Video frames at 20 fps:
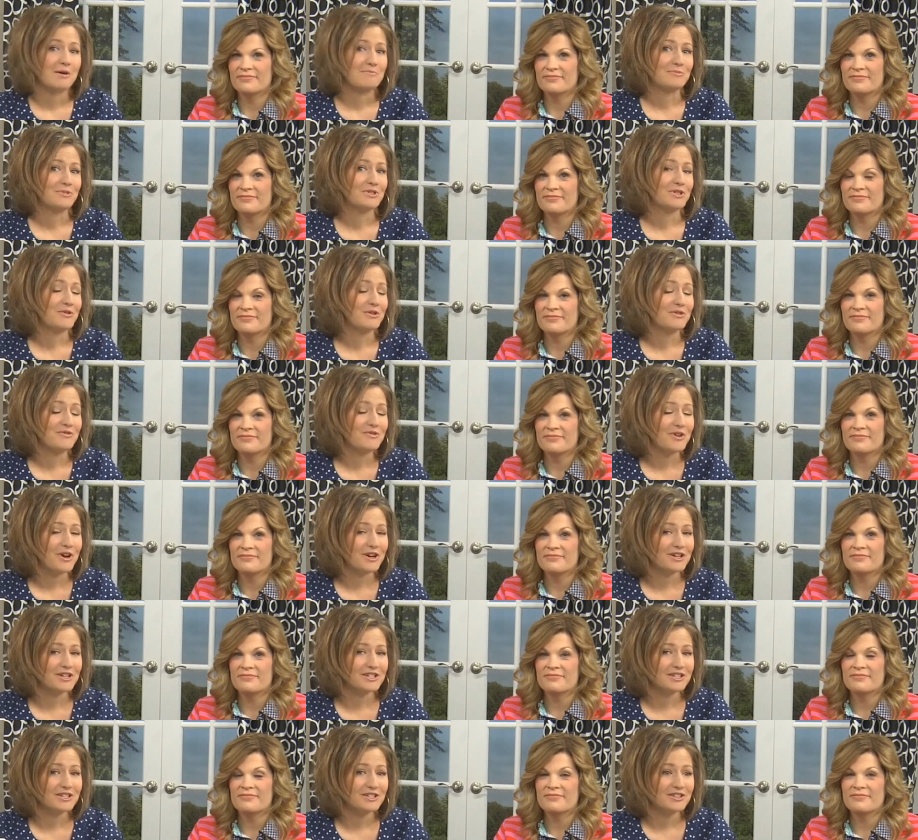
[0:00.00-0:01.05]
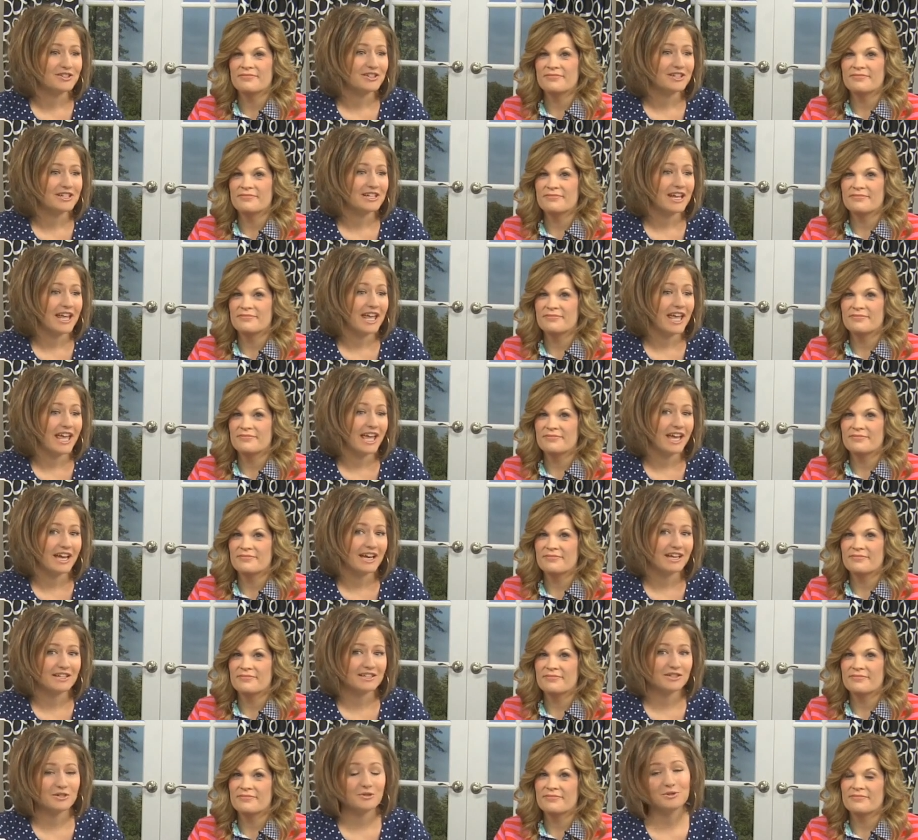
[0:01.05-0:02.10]
Speaker 1: sewing for our children,
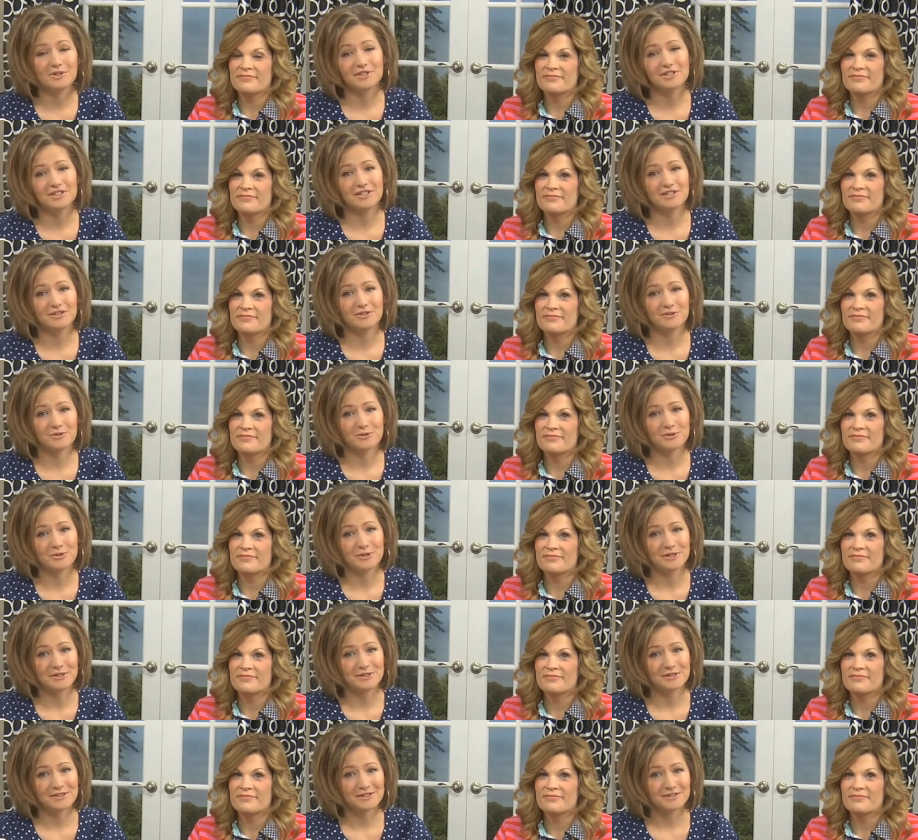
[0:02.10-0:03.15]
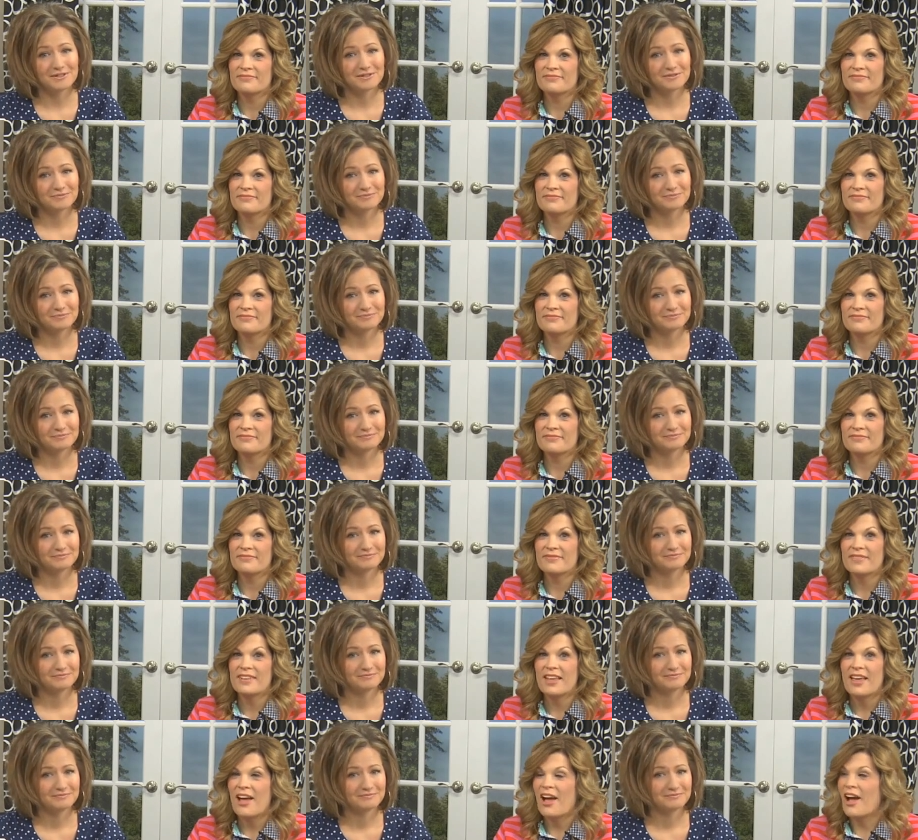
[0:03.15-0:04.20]
and quilting tutorials.
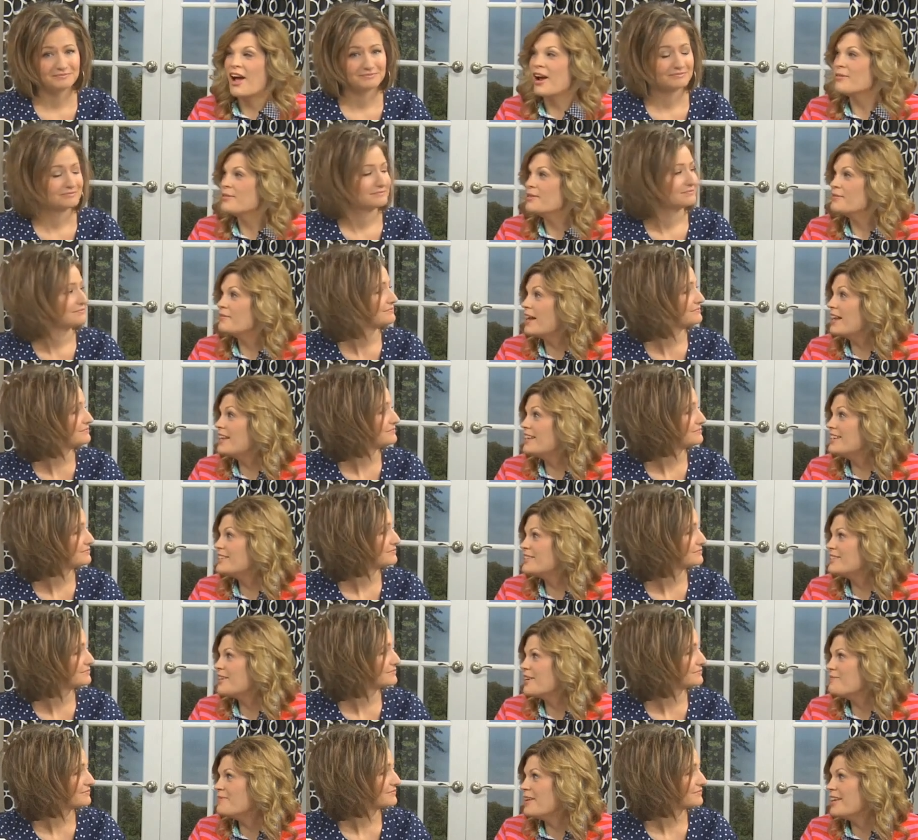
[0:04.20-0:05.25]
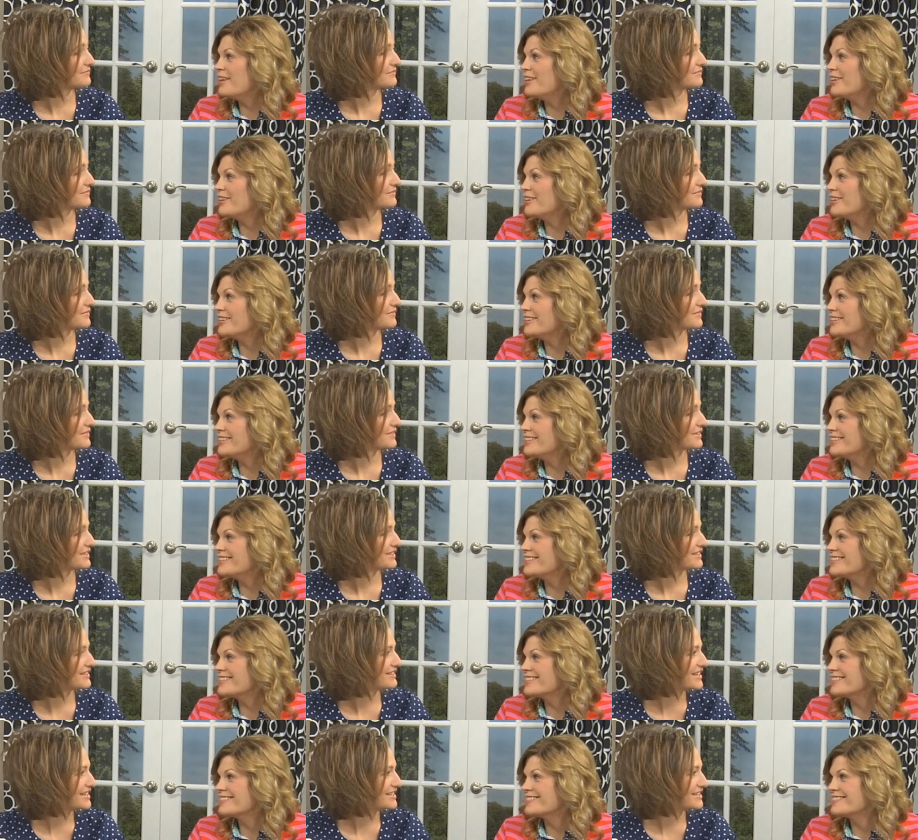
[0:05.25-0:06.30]
Are we ready to start
Speaker 2: making
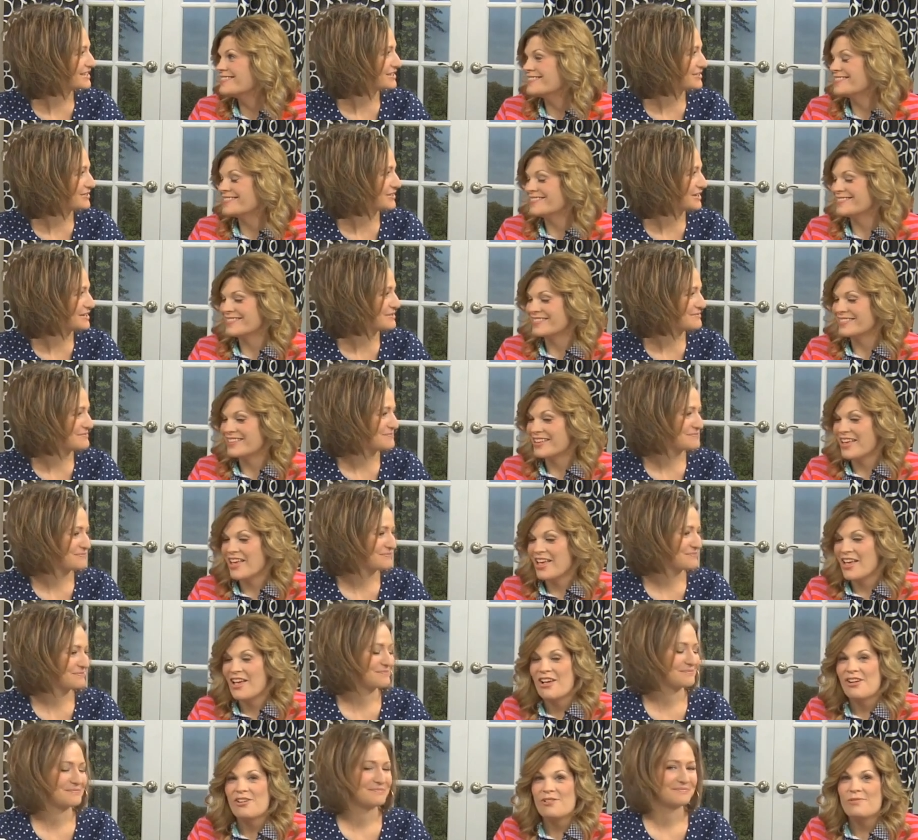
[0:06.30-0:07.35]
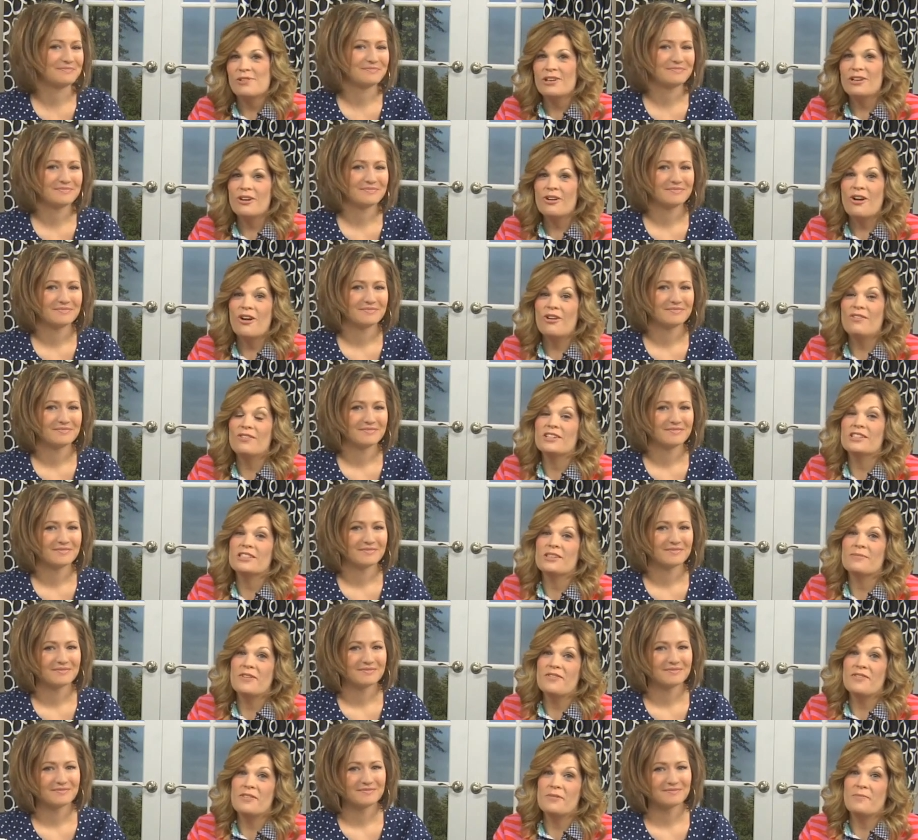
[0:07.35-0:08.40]
curtains? Let's do it. We'll go over some
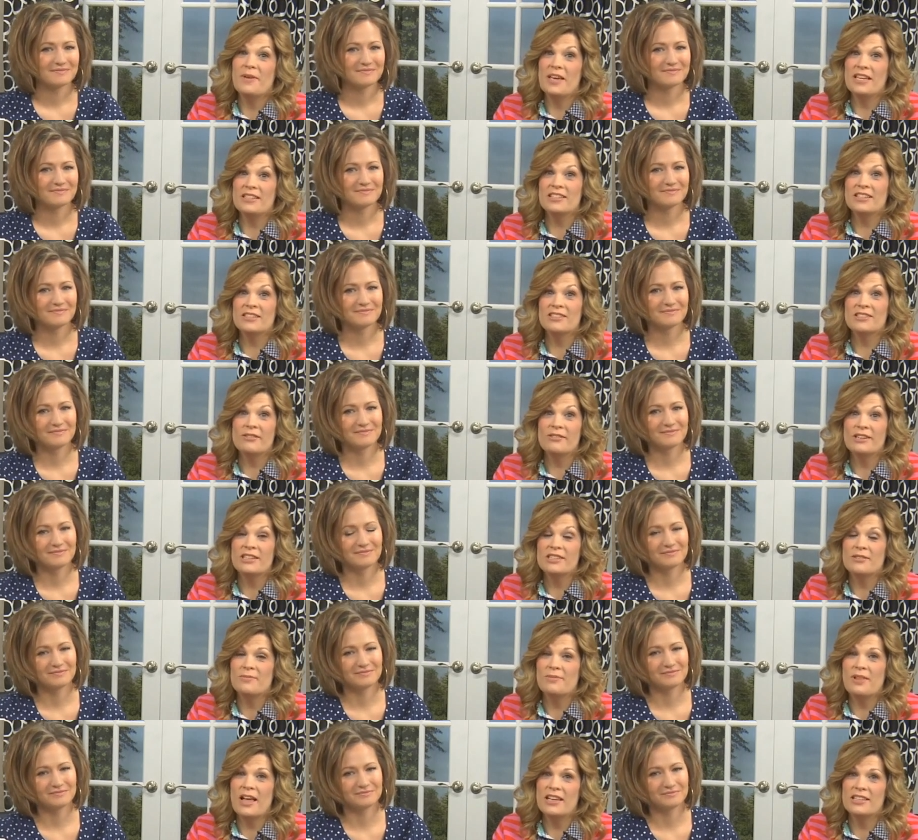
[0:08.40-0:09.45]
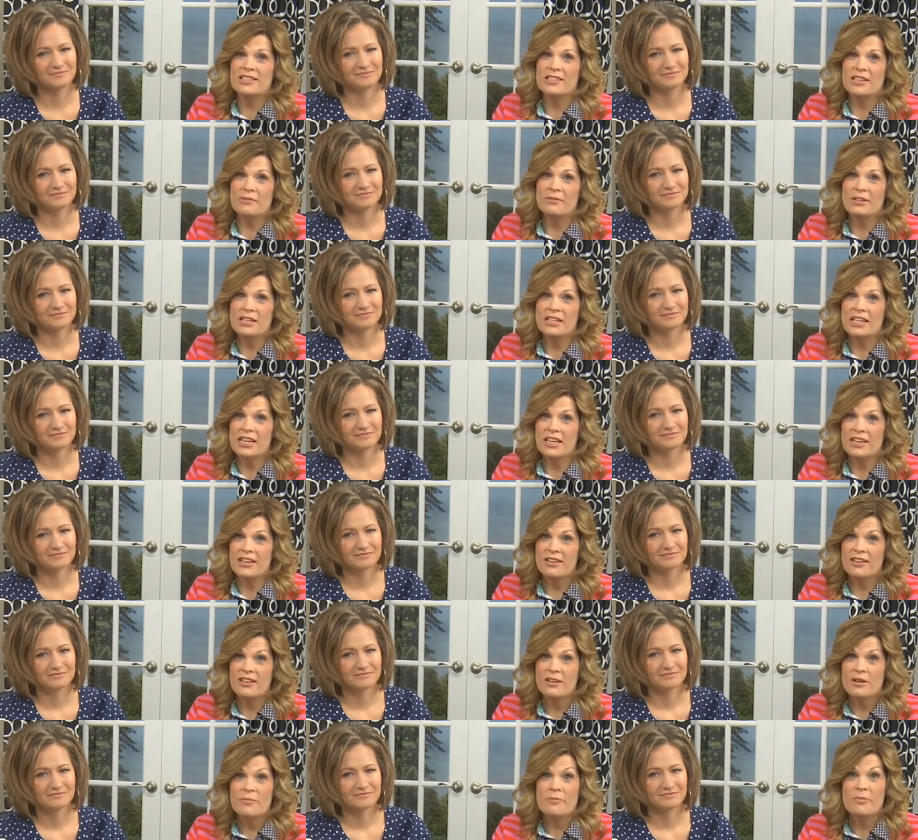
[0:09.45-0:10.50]
of the basic sewing supplies that we need,
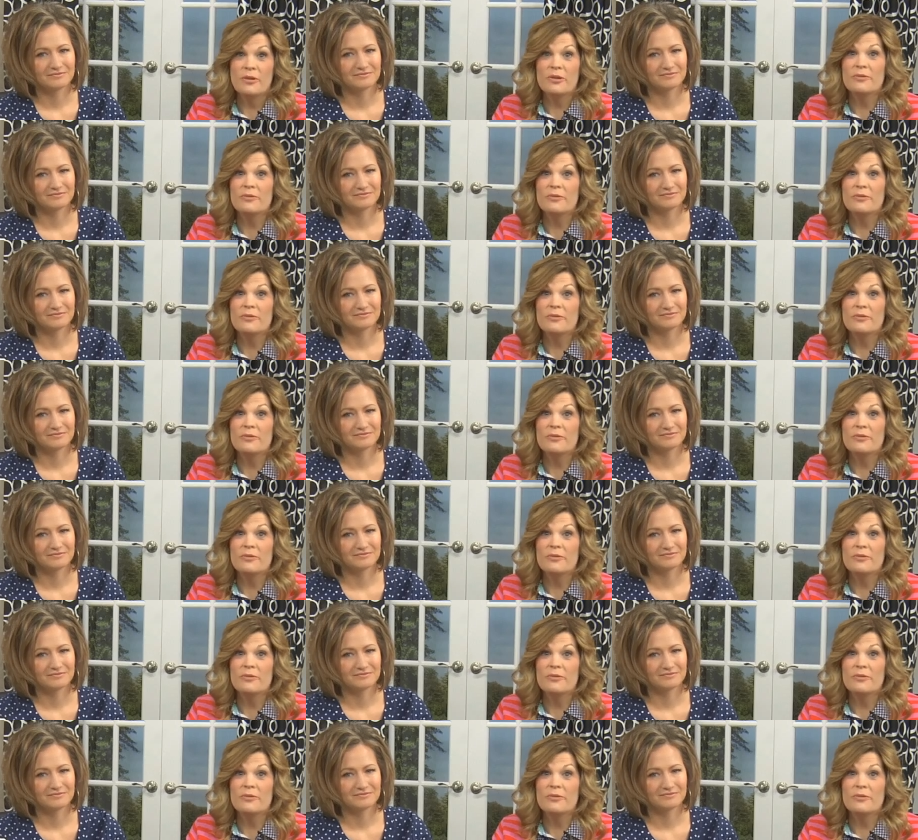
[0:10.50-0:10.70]
but